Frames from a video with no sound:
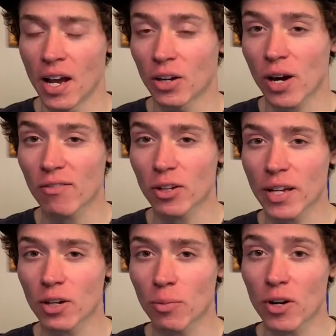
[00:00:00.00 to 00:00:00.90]
Gravel
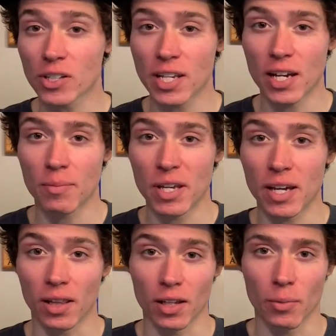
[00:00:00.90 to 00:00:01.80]
handlebars tend to be
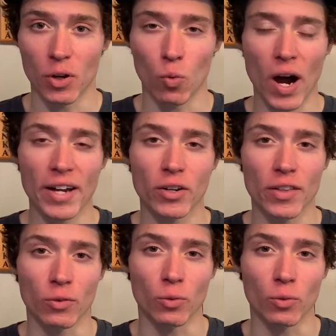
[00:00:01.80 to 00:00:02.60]
a little bit wider than